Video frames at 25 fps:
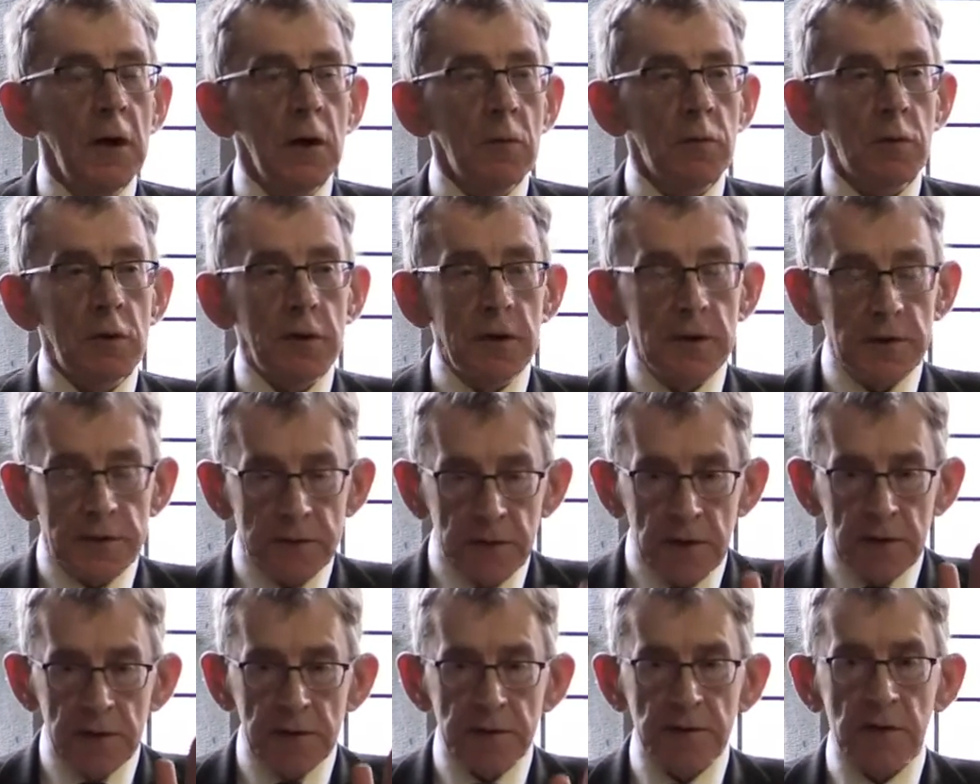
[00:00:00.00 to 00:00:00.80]
where he
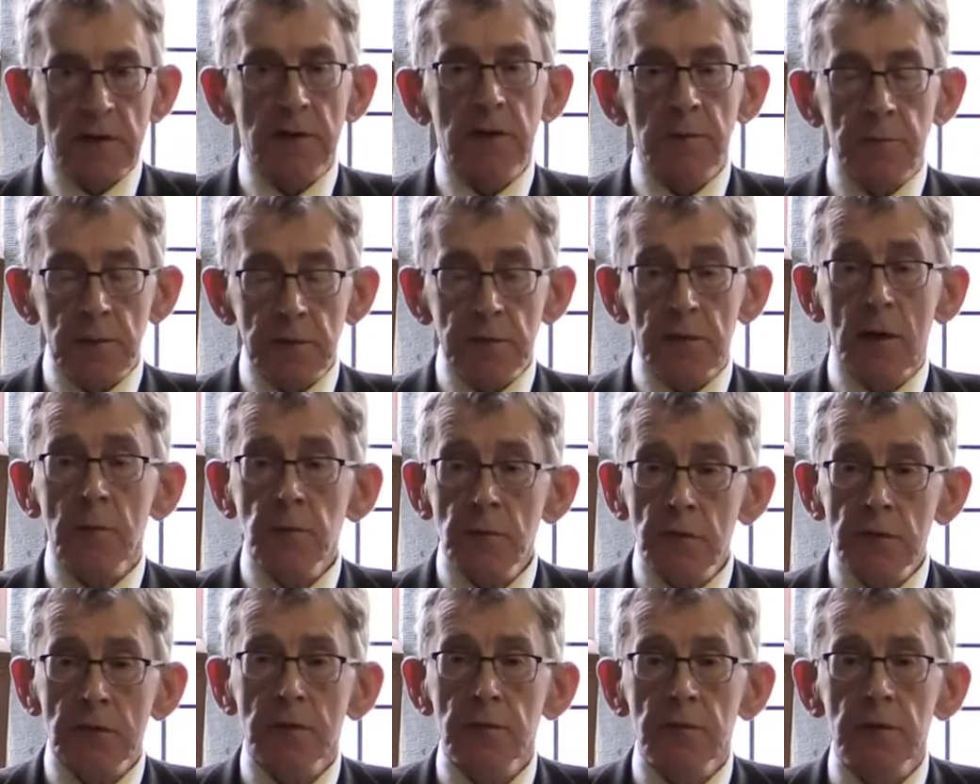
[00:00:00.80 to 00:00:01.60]
says that the
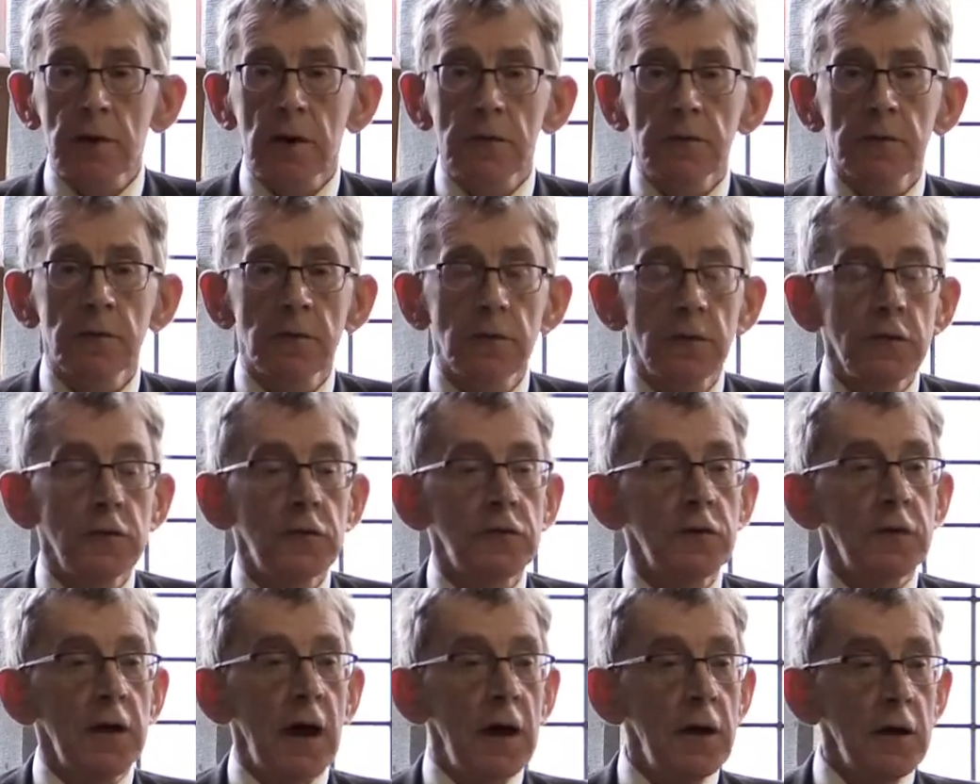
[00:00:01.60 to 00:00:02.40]
presumption of
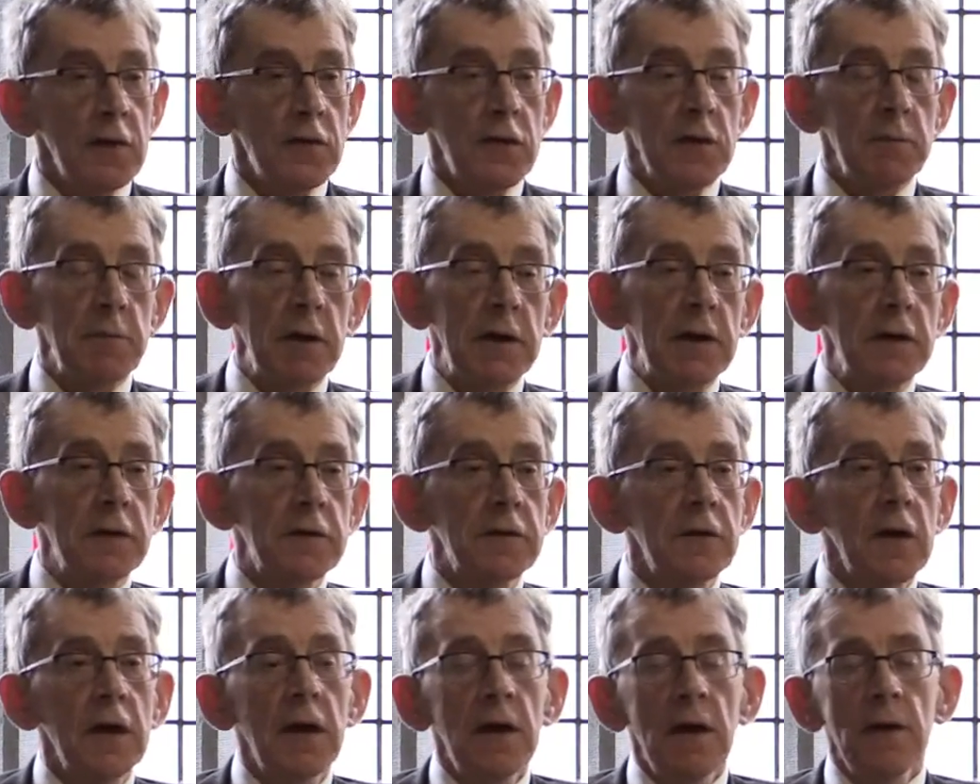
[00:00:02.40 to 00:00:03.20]
constitutionality
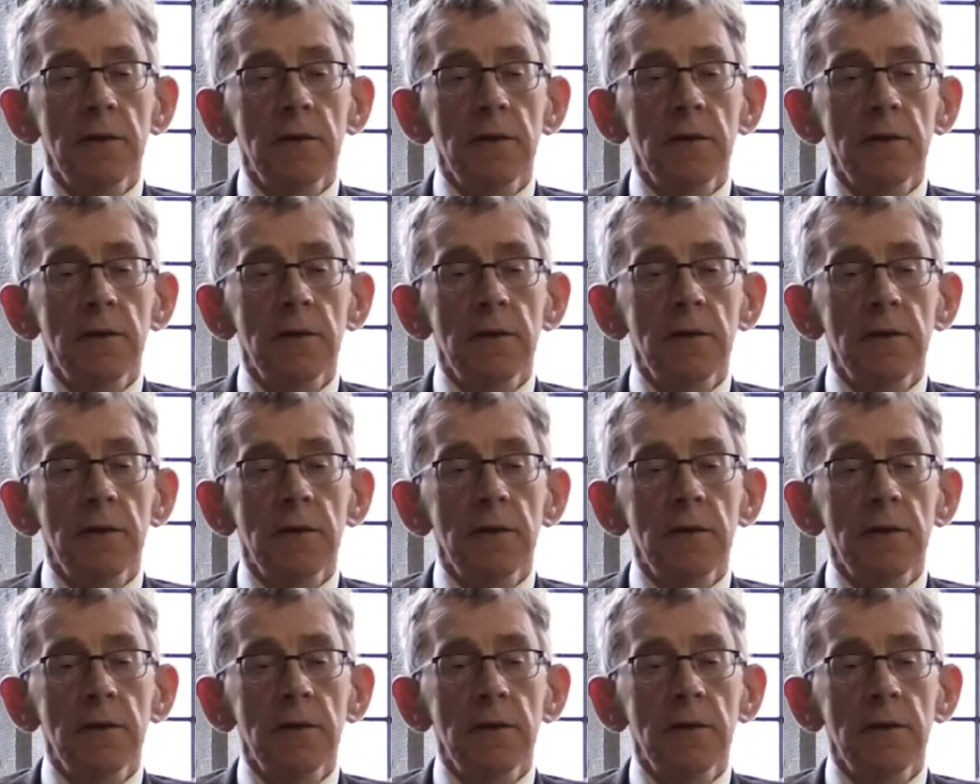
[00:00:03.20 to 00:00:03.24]
means